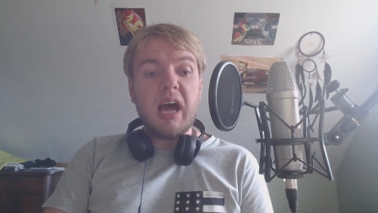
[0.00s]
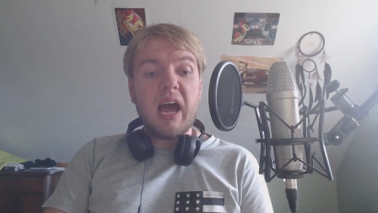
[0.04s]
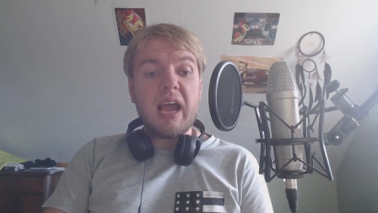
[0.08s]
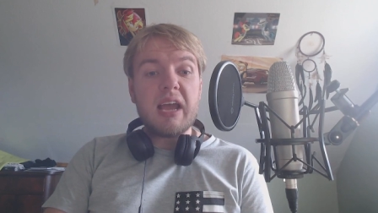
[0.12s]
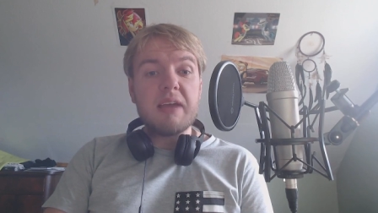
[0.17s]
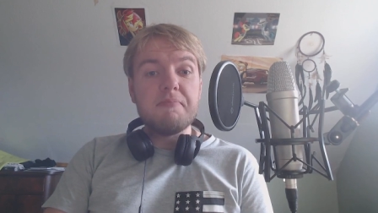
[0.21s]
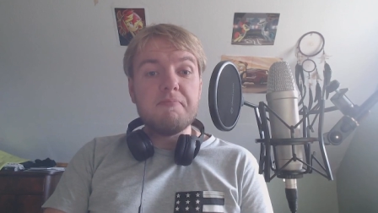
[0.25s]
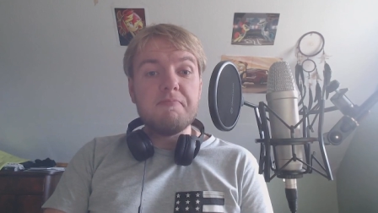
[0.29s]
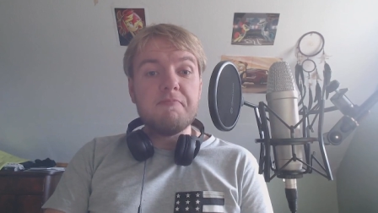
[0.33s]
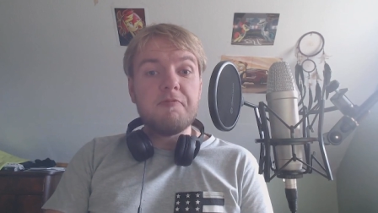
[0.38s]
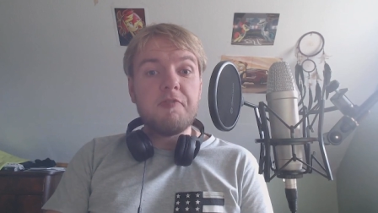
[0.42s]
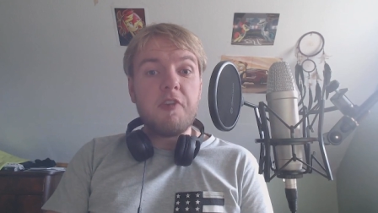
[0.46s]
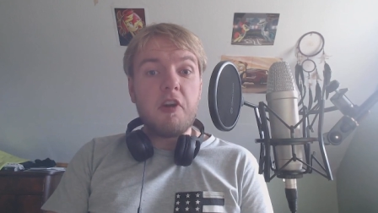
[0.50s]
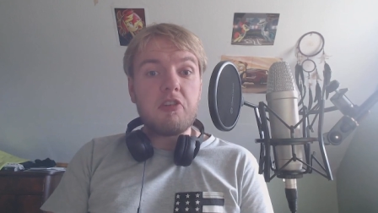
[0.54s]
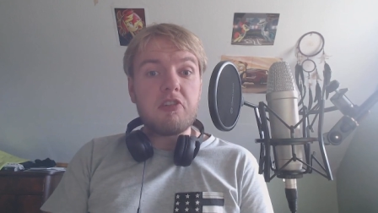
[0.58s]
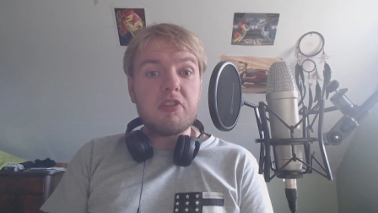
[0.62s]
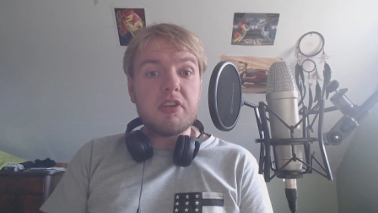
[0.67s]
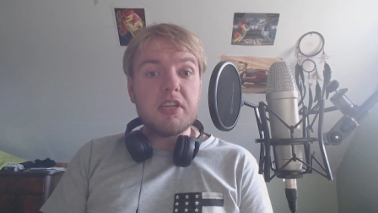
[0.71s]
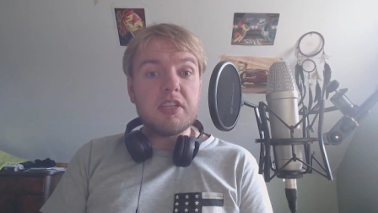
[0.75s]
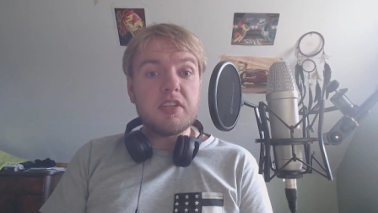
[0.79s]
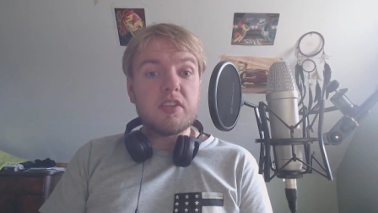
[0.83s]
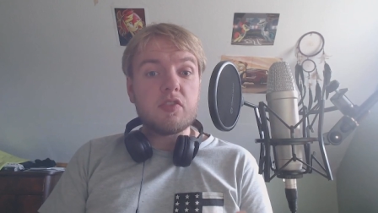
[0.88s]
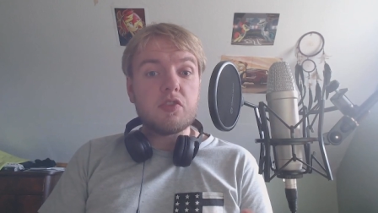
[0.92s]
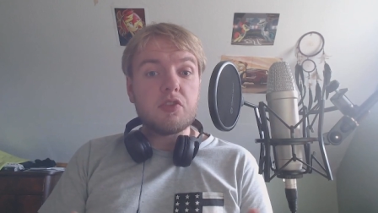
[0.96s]
I'm
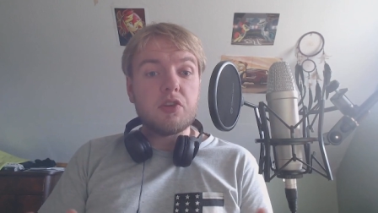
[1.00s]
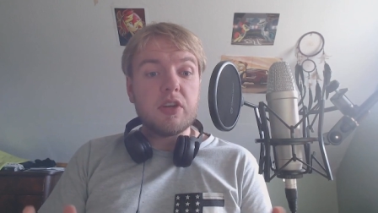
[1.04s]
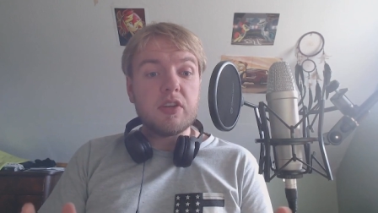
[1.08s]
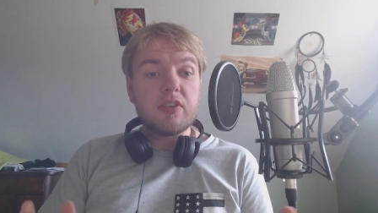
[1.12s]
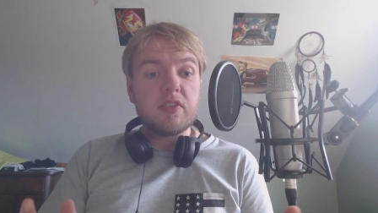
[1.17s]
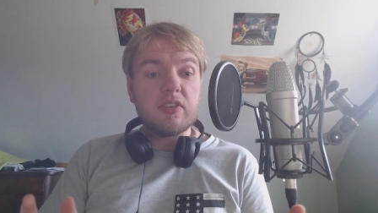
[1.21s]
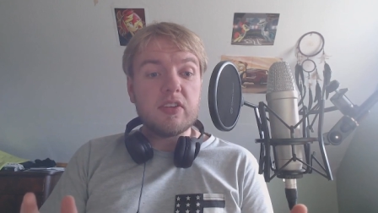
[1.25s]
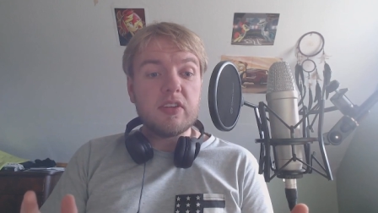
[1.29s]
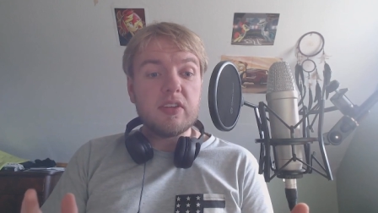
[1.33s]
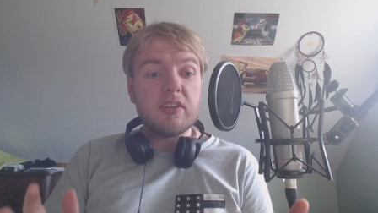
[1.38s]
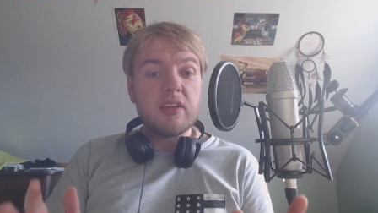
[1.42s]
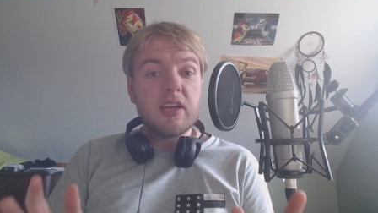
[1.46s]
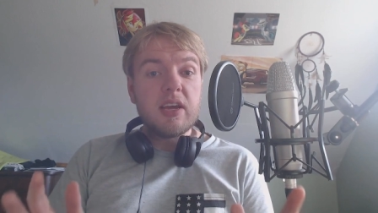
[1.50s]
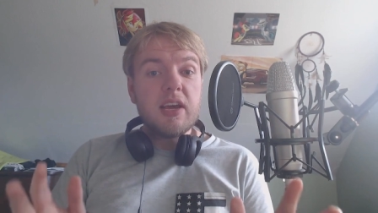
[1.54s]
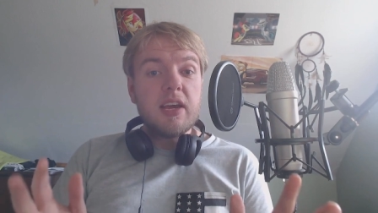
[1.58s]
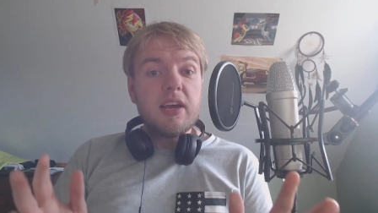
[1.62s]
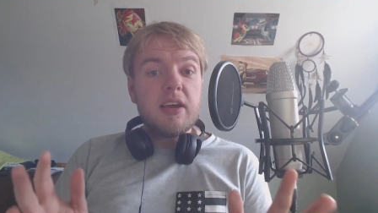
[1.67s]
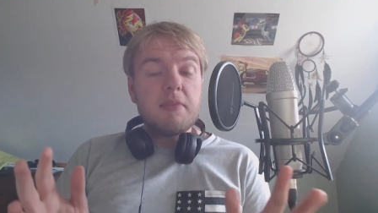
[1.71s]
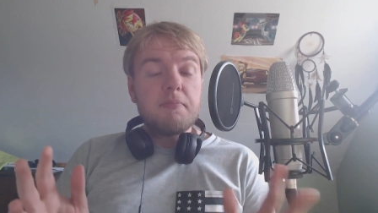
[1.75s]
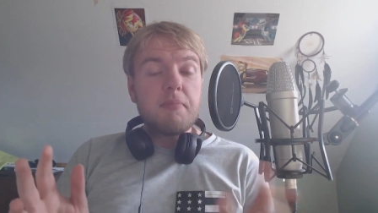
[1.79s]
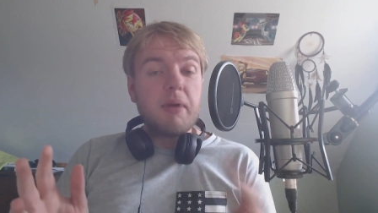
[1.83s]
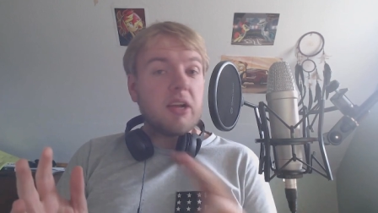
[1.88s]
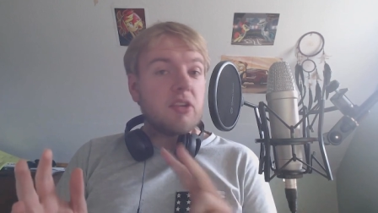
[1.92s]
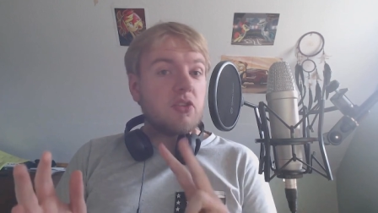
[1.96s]
very interested
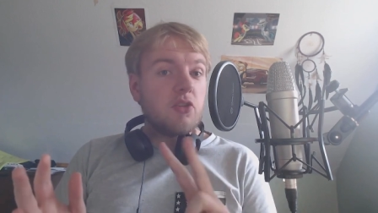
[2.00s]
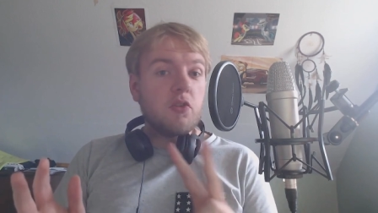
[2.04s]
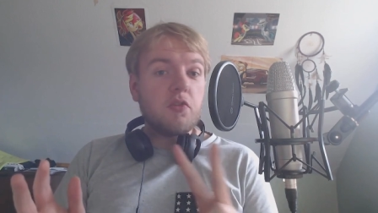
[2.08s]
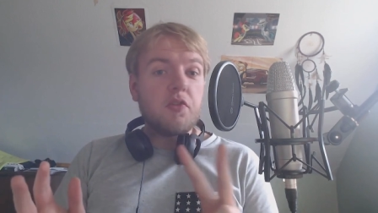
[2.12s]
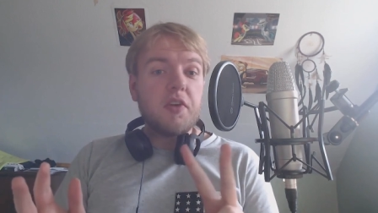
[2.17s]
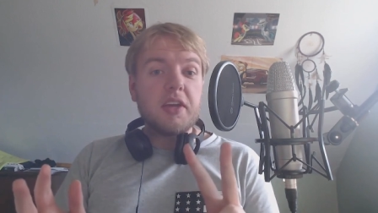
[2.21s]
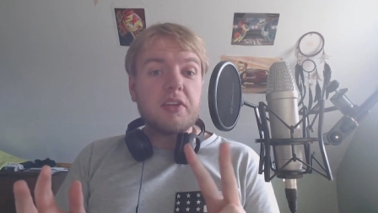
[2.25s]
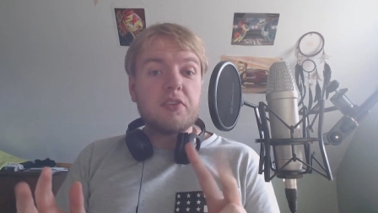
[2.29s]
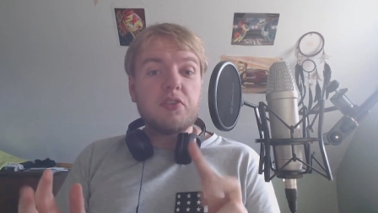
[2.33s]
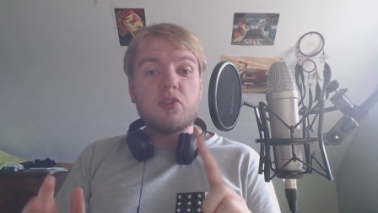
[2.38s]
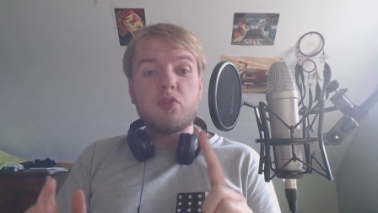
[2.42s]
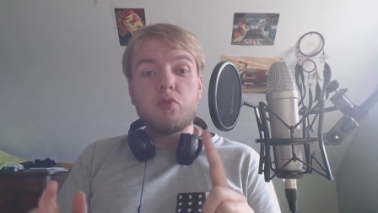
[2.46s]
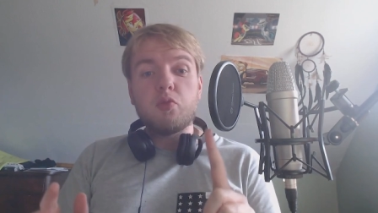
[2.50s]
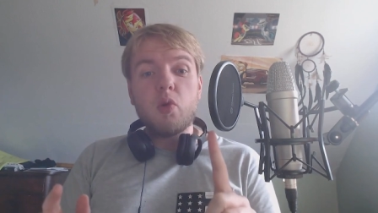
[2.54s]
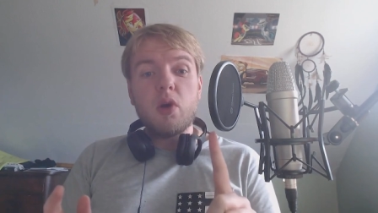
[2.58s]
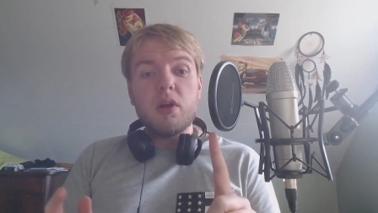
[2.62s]
by two factors.